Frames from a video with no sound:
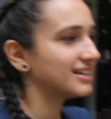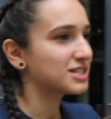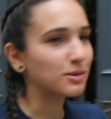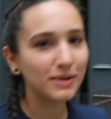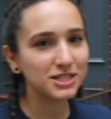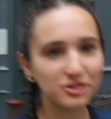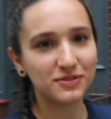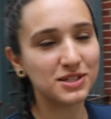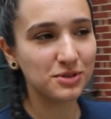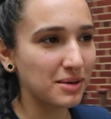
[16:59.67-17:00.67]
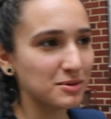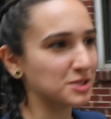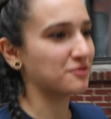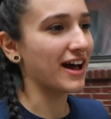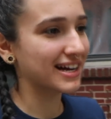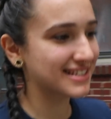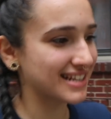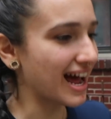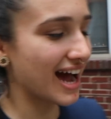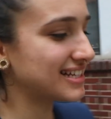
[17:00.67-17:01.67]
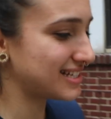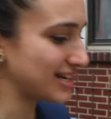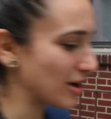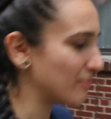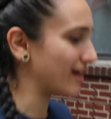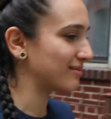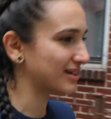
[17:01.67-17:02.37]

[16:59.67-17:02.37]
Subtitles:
So a bunch of Screamers facts that I didn't know about,